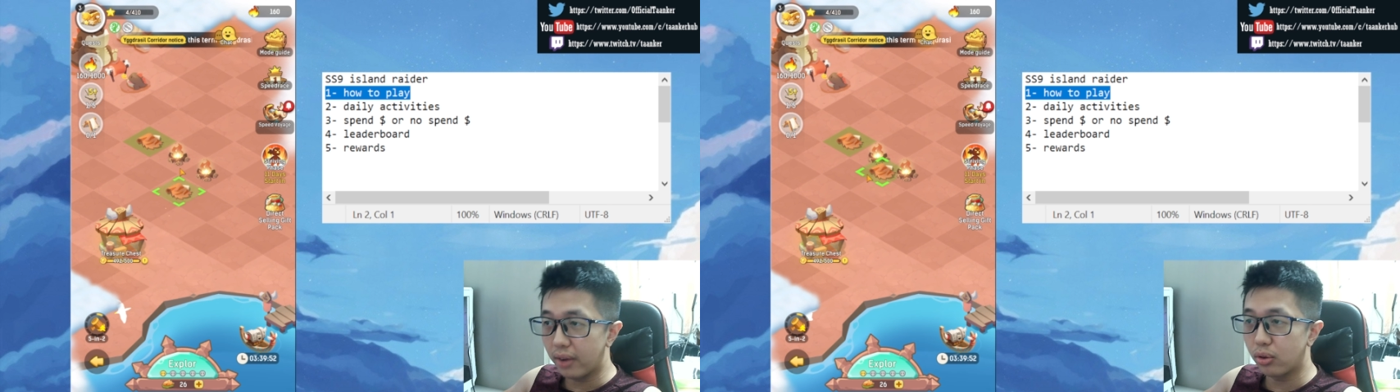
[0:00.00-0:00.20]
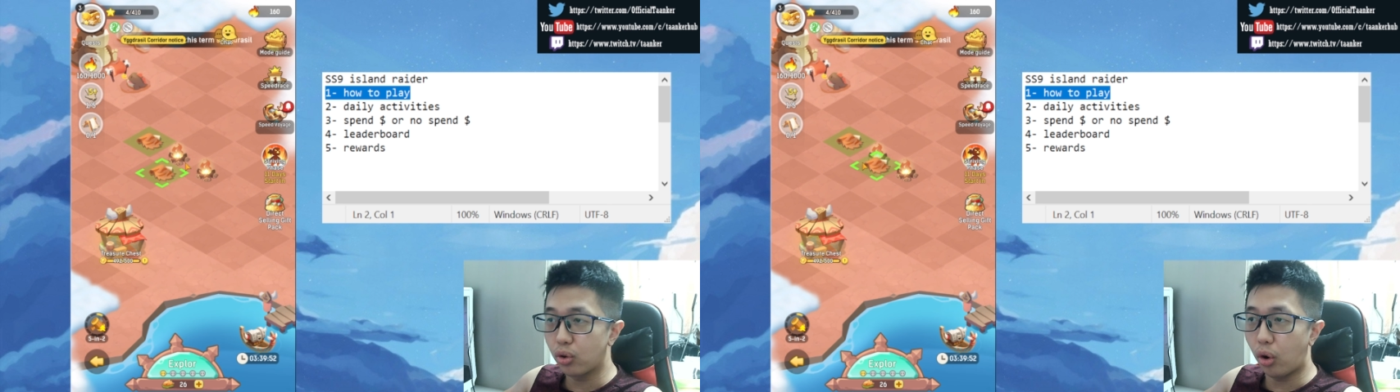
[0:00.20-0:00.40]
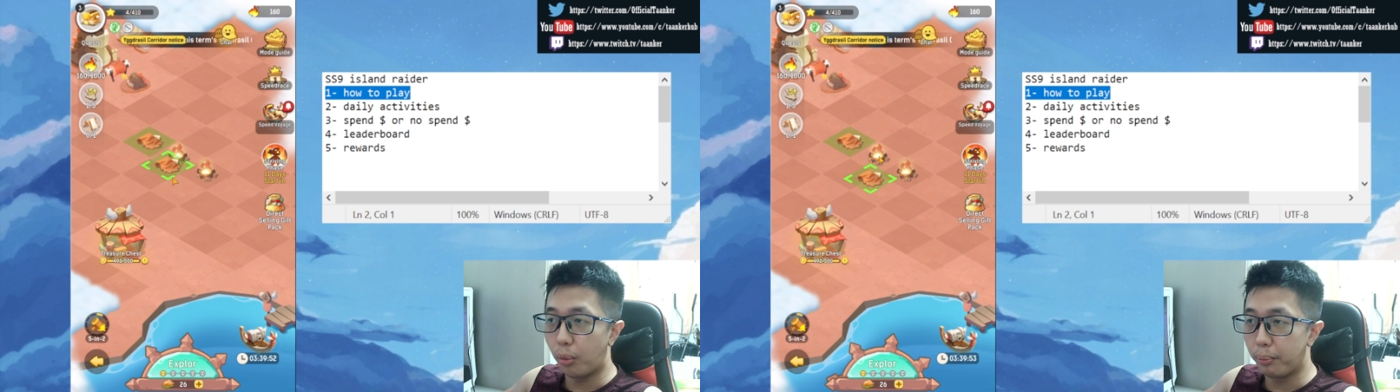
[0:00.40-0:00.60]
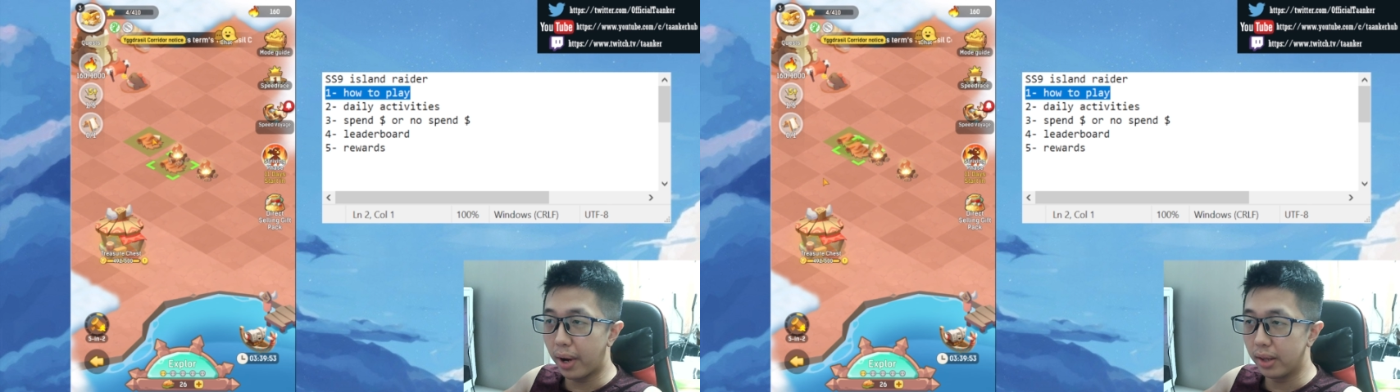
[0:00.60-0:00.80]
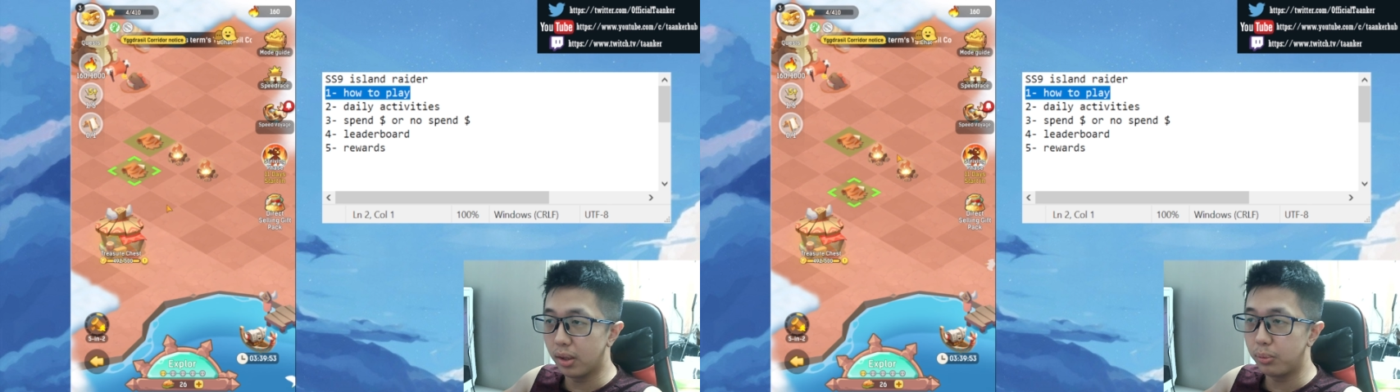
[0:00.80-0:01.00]
have to
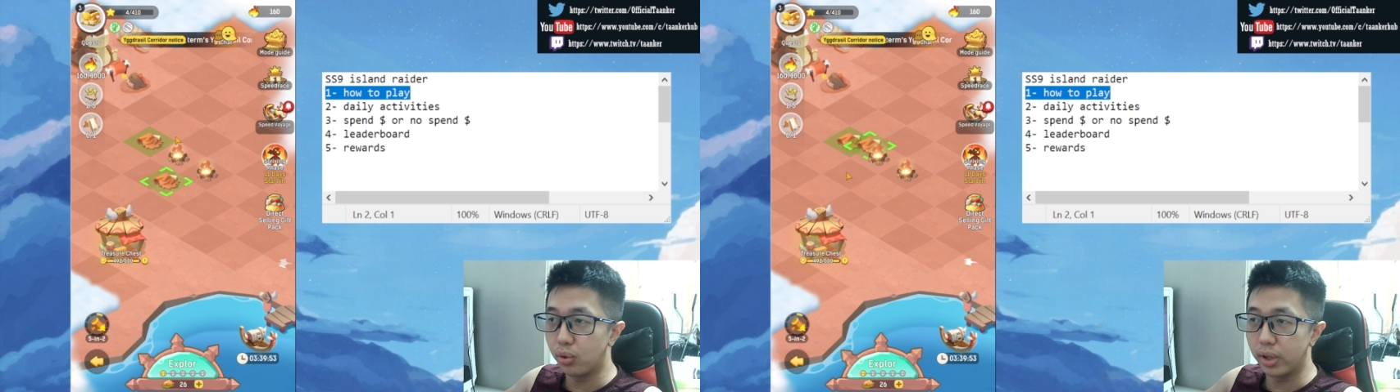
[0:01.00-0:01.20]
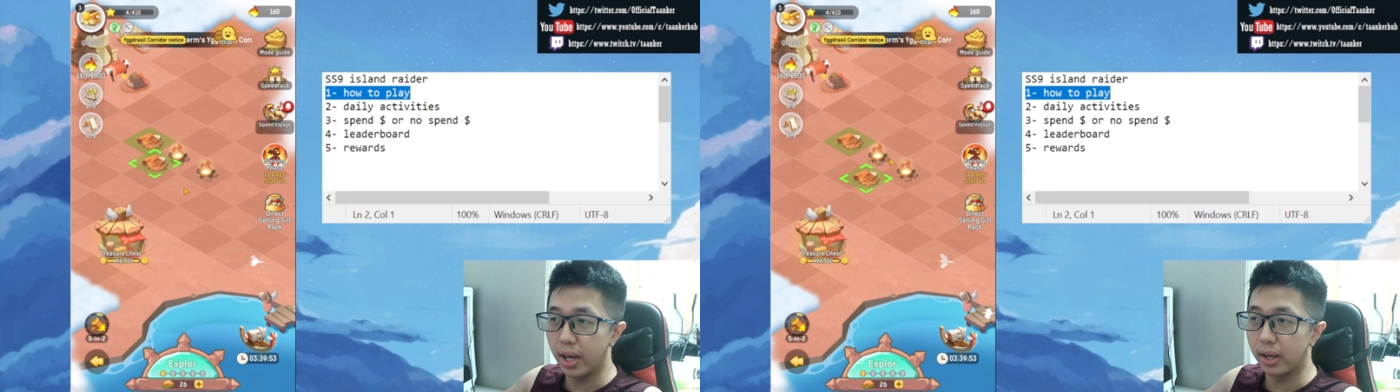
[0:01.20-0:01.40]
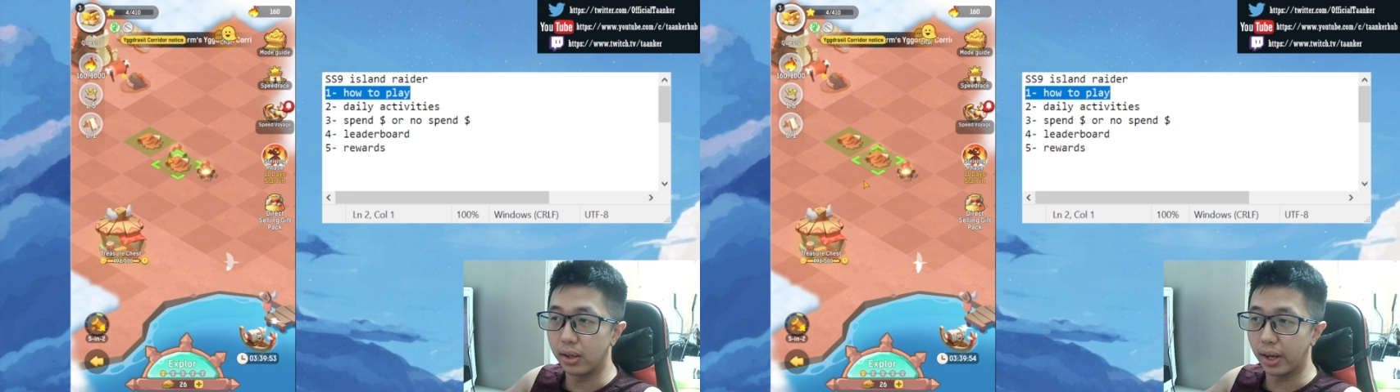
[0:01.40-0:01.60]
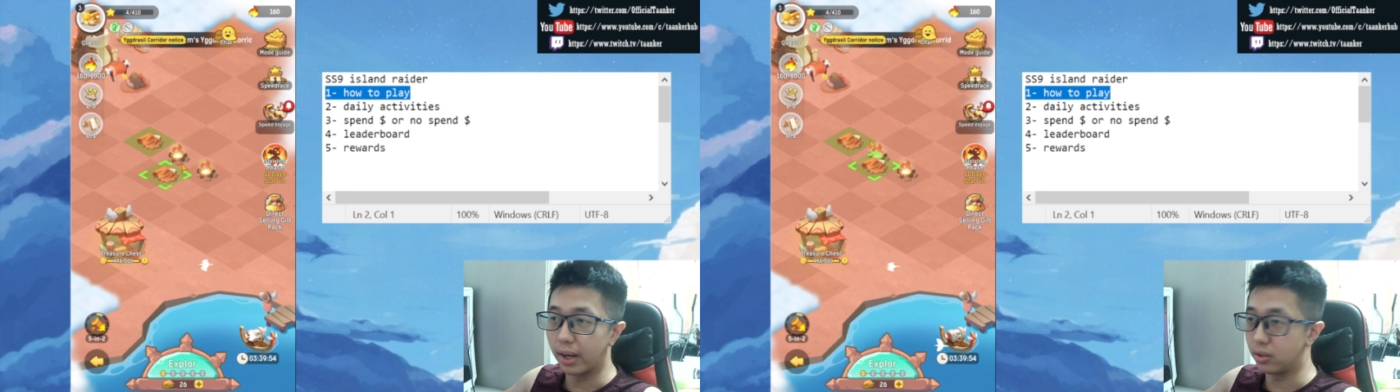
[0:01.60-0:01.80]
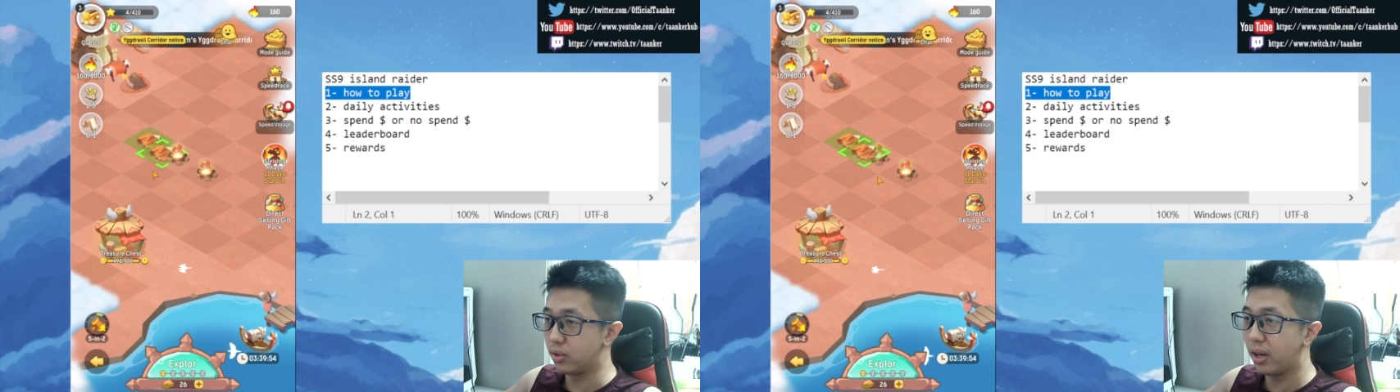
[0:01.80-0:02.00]
combine them together, guys.